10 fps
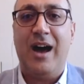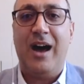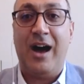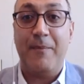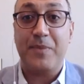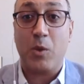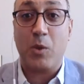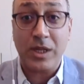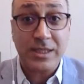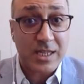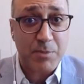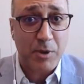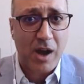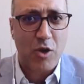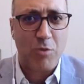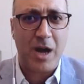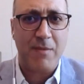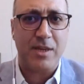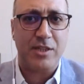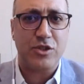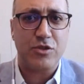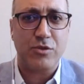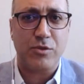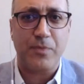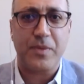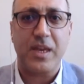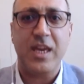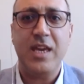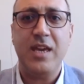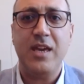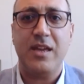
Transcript: What does Barack Obama do? He